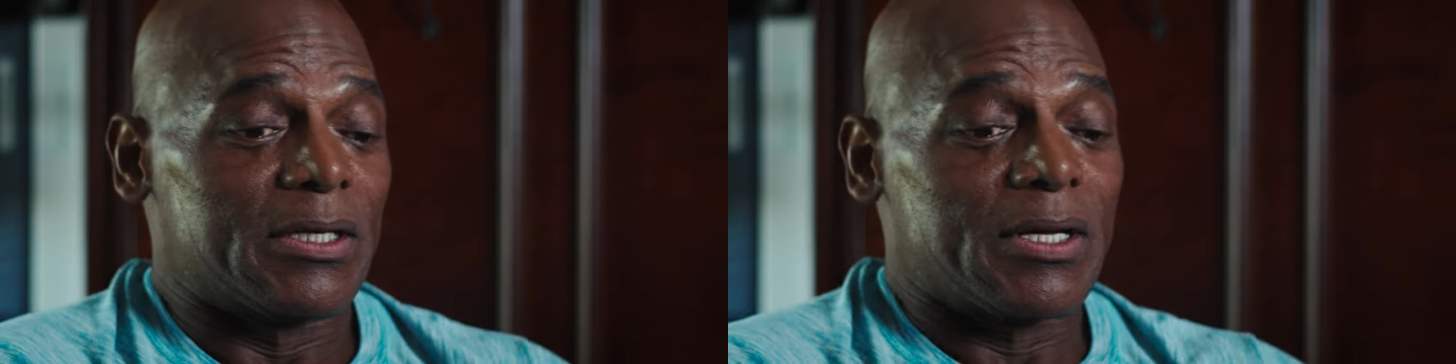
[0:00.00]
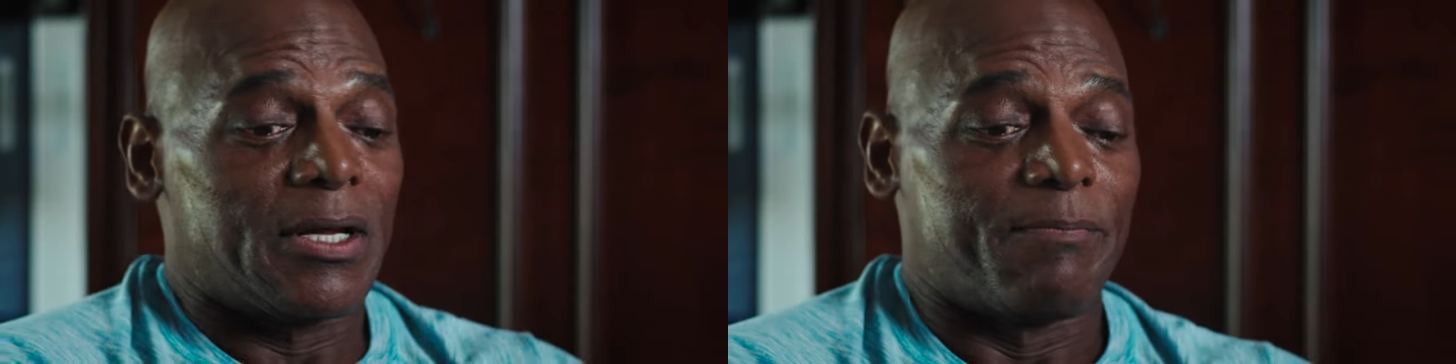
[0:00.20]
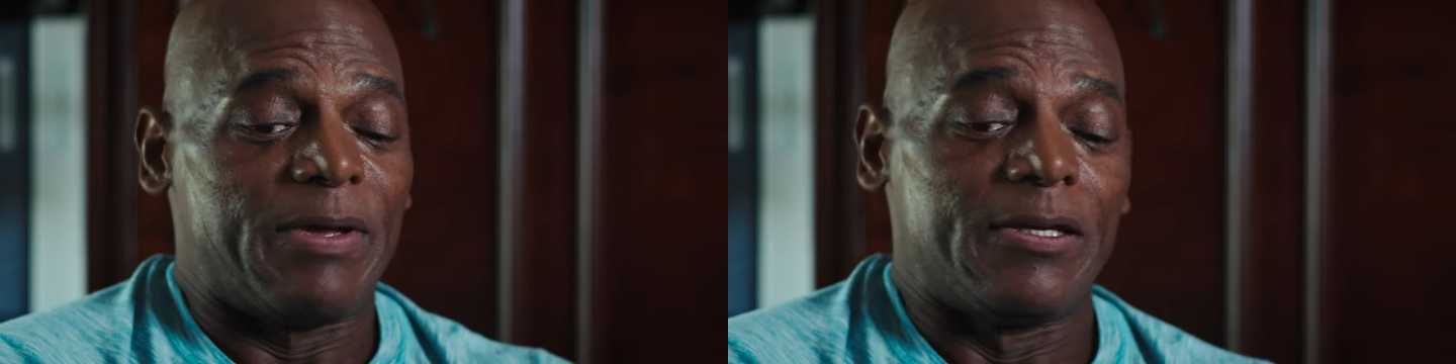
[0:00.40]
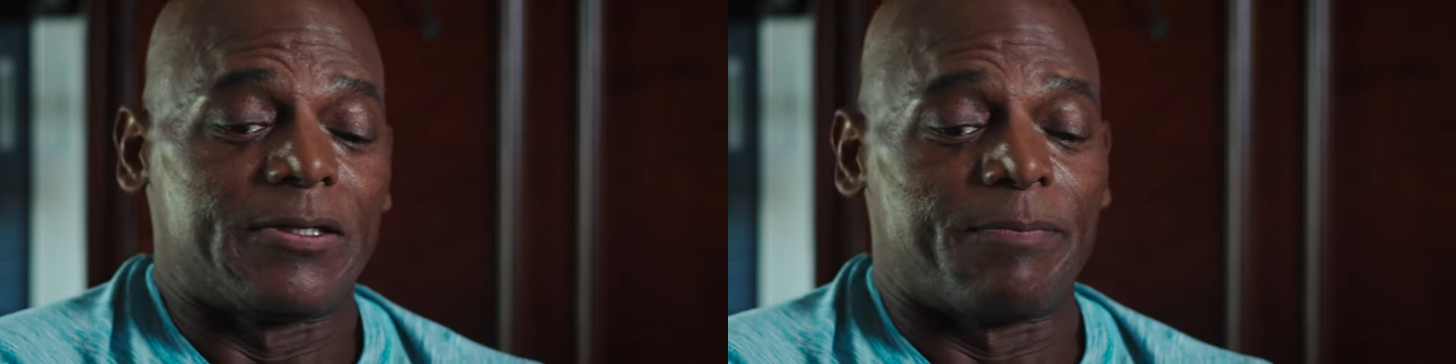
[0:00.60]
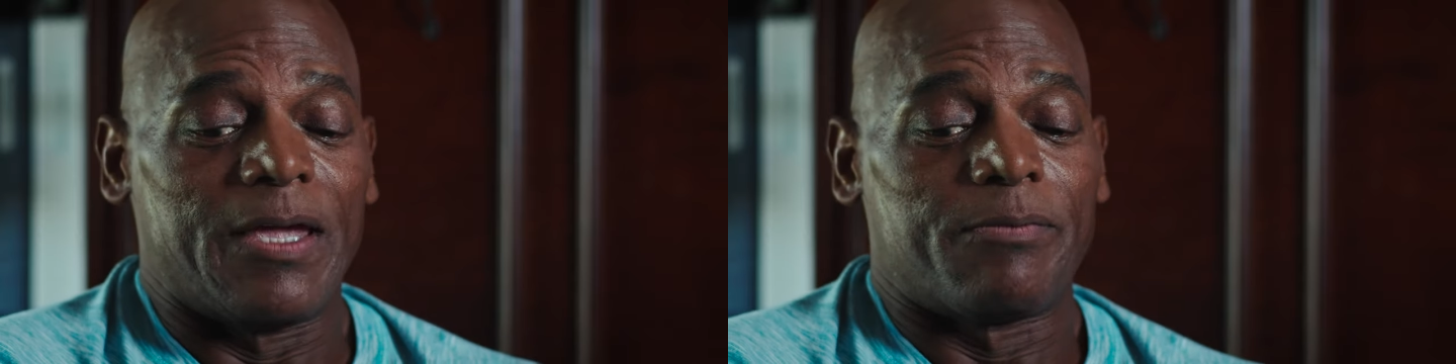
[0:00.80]
took out a piece
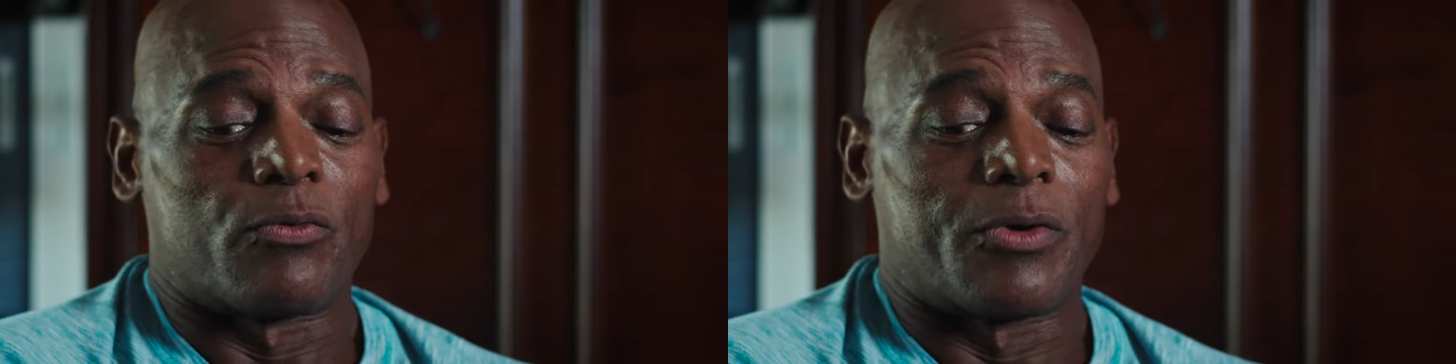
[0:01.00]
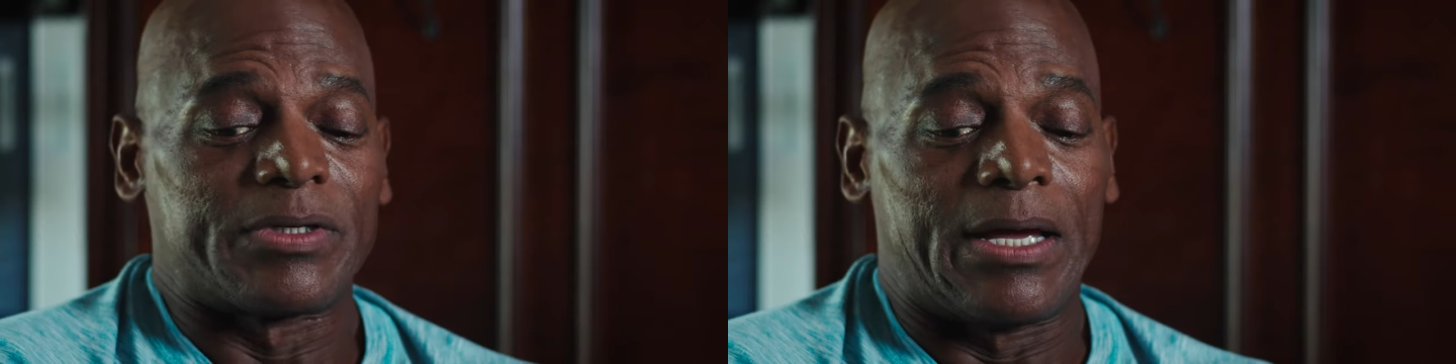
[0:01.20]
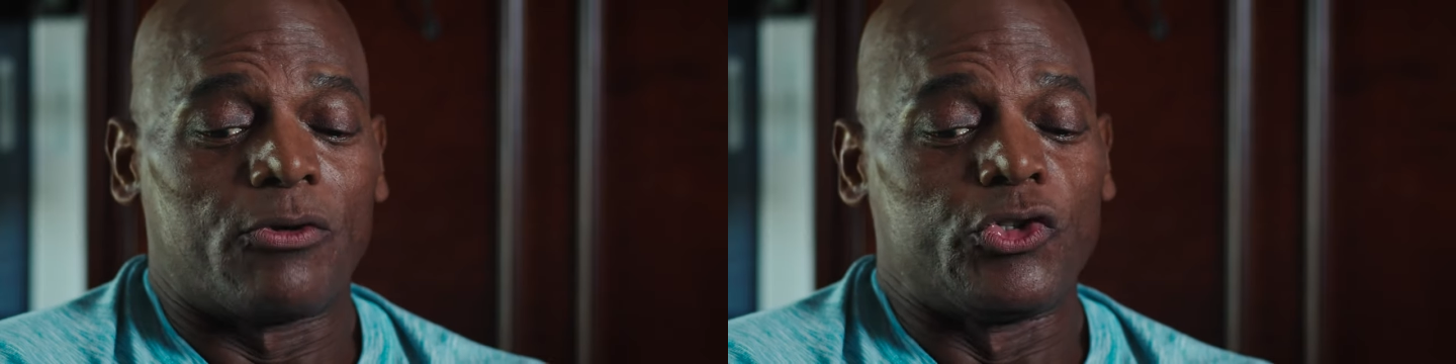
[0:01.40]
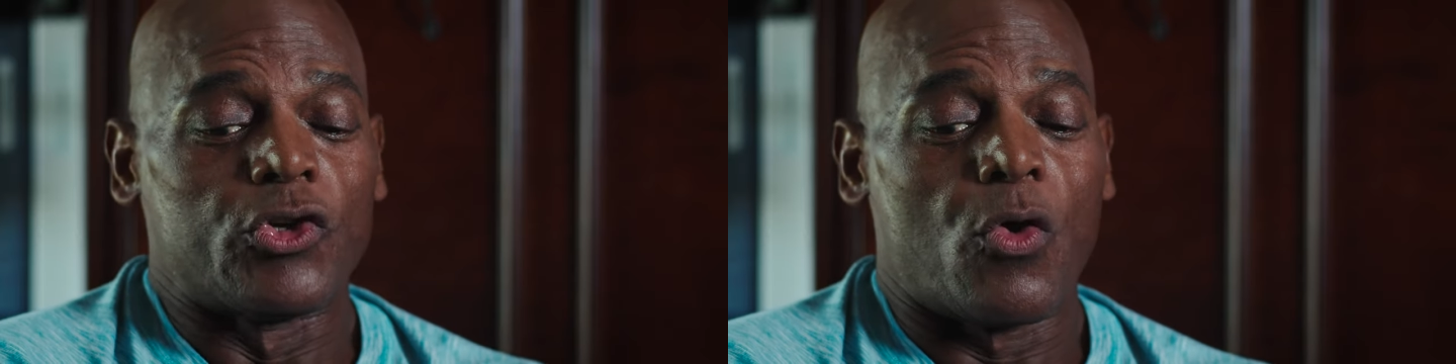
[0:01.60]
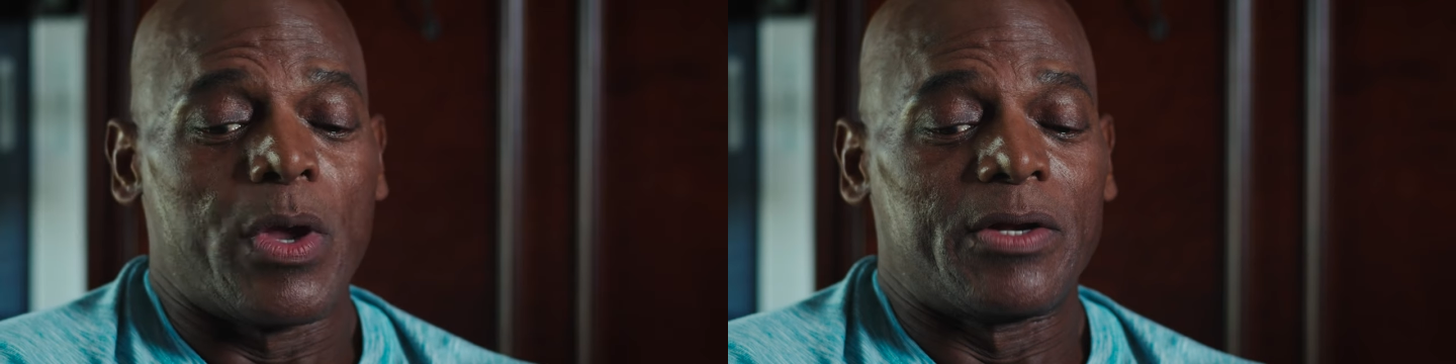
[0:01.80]
of paper and wrote down
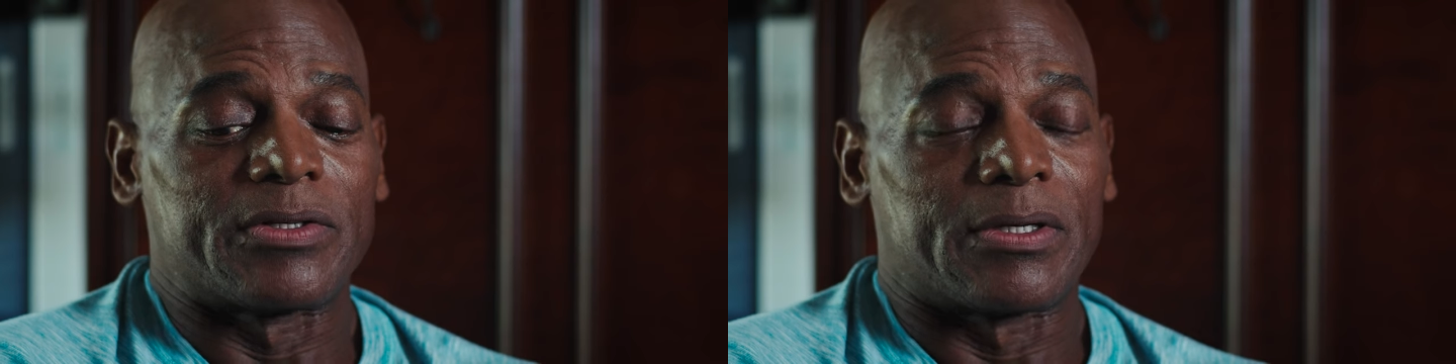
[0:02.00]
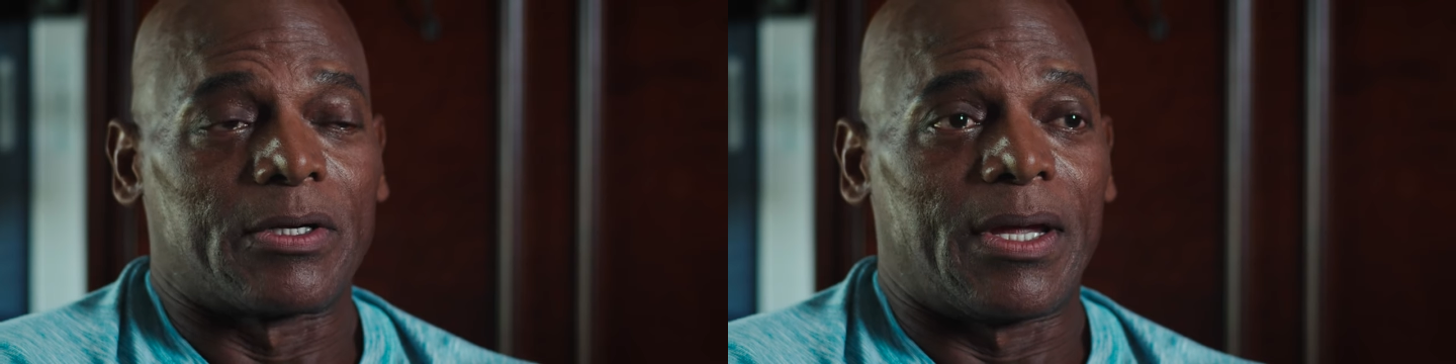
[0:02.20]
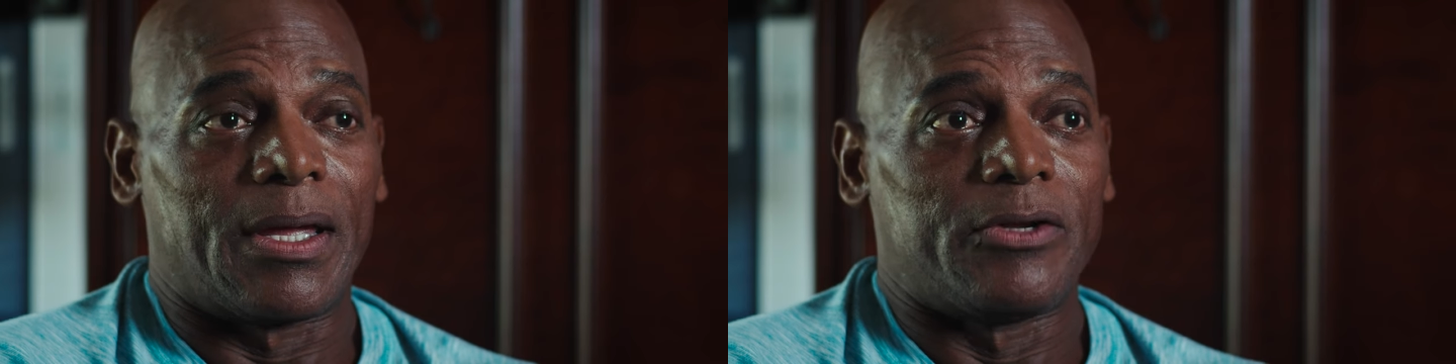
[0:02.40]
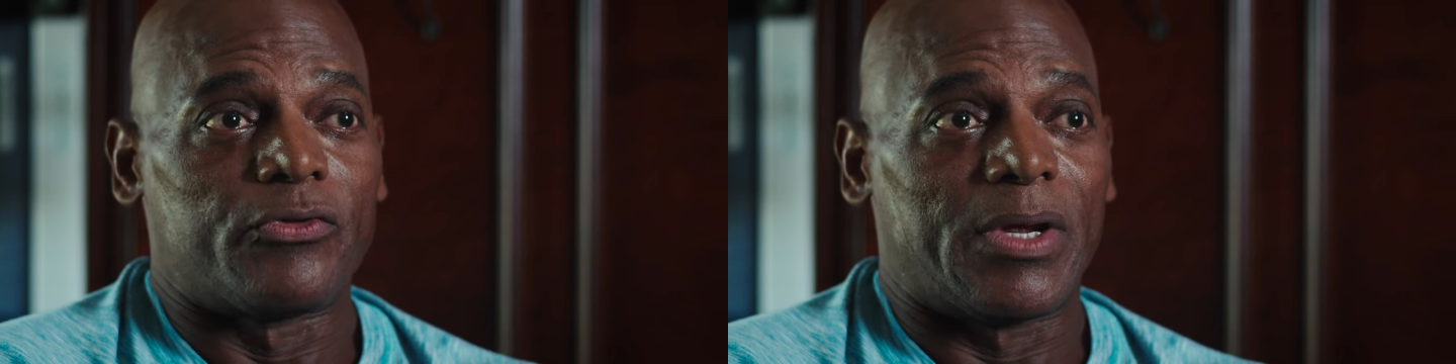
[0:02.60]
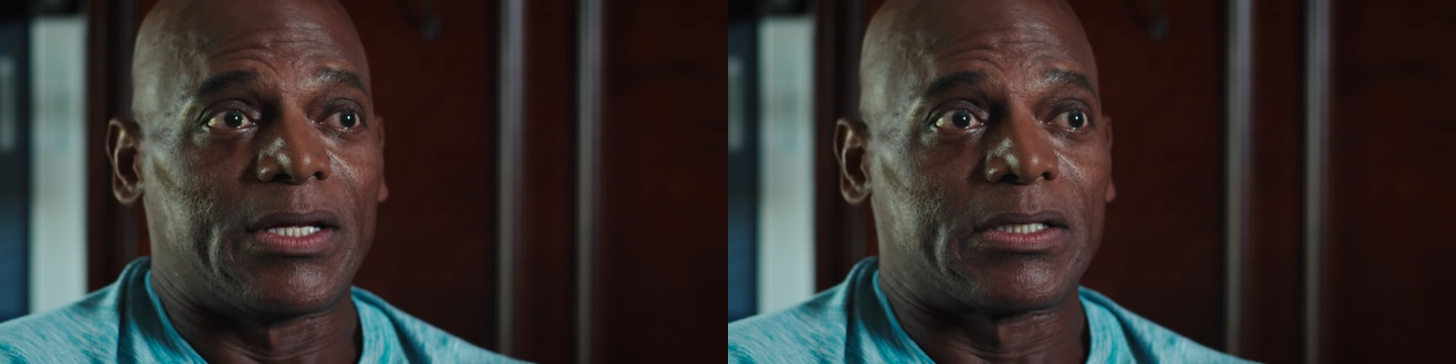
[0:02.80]
Joe Weider's
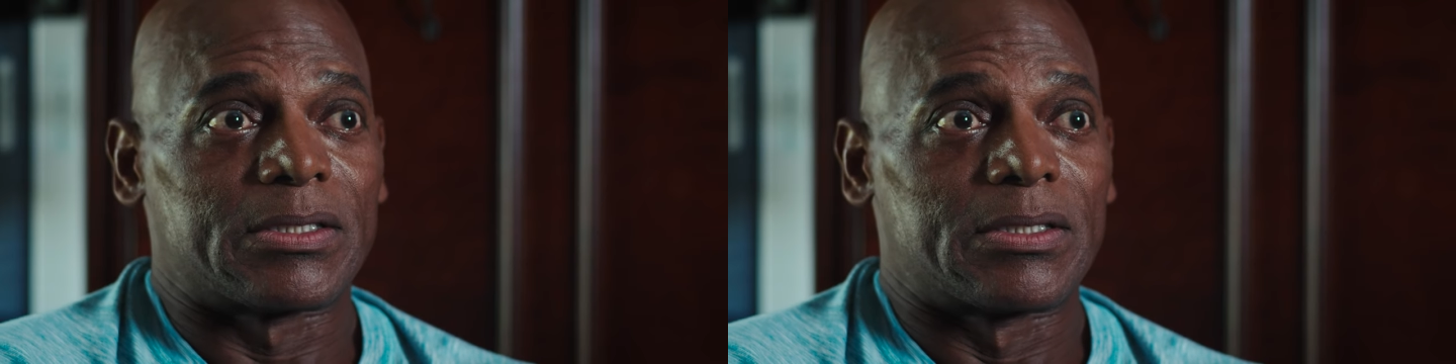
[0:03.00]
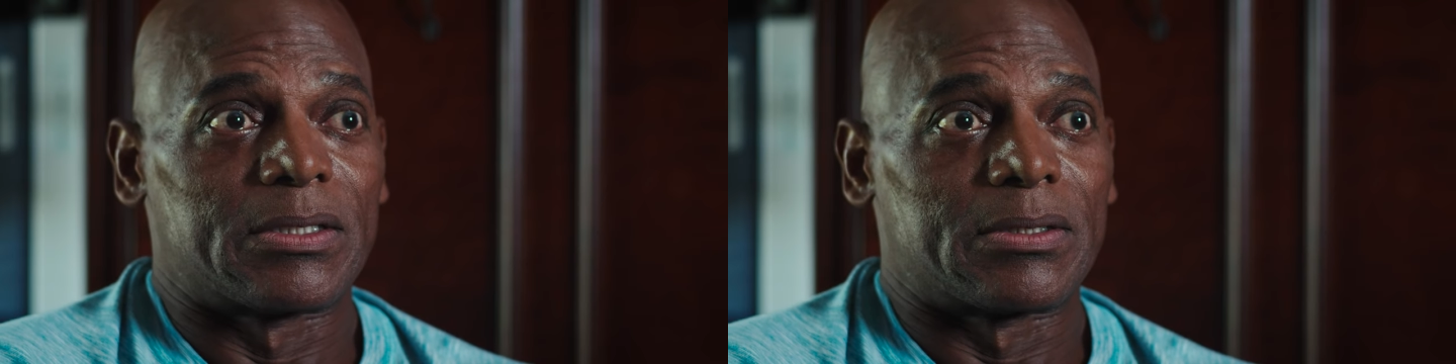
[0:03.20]
address,